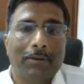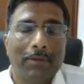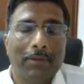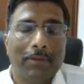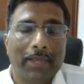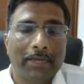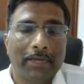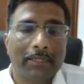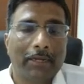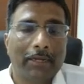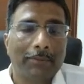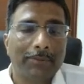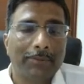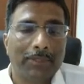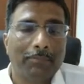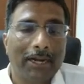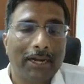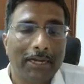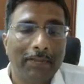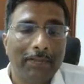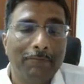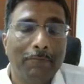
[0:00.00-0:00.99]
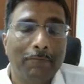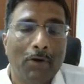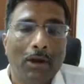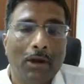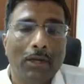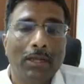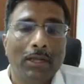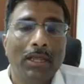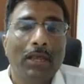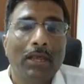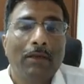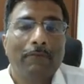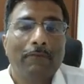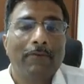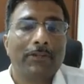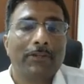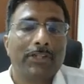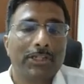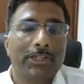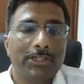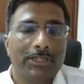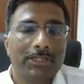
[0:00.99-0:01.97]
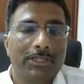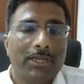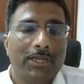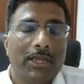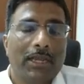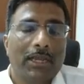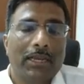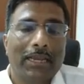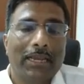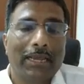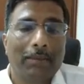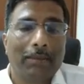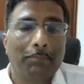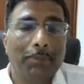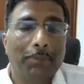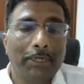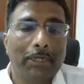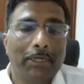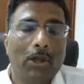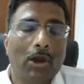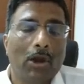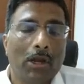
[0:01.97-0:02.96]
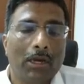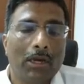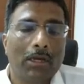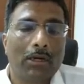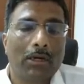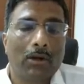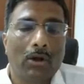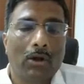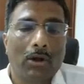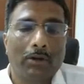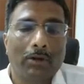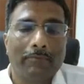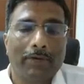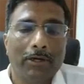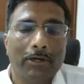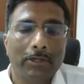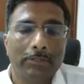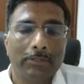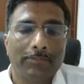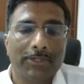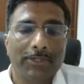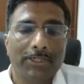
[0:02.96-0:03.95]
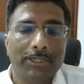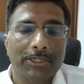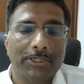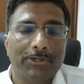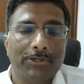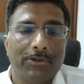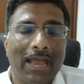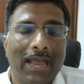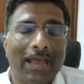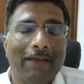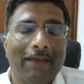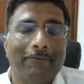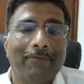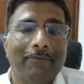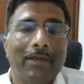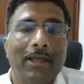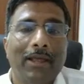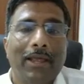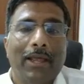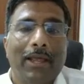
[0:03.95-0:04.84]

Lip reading: encryption by default, which is like BitLocker on Windows machines you have.